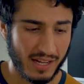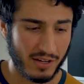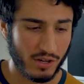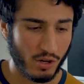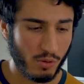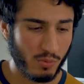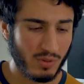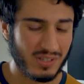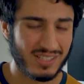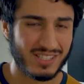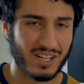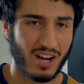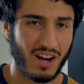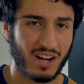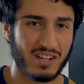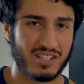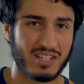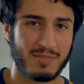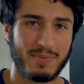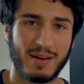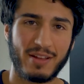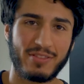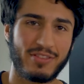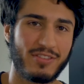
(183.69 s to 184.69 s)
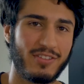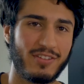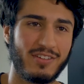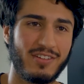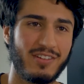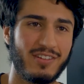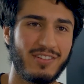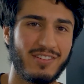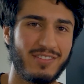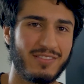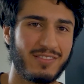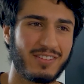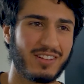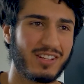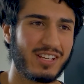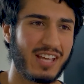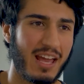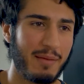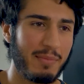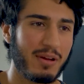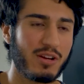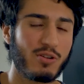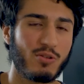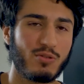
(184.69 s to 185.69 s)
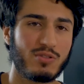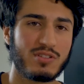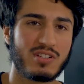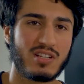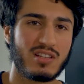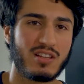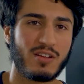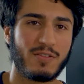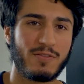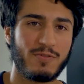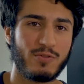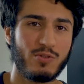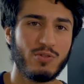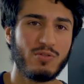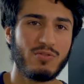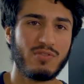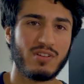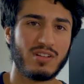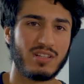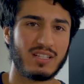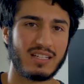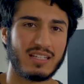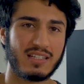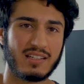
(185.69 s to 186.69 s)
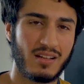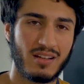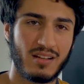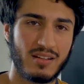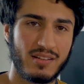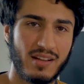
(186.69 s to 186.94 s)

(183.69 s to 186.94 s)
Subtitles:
No one talks about the chemicals in the food, really.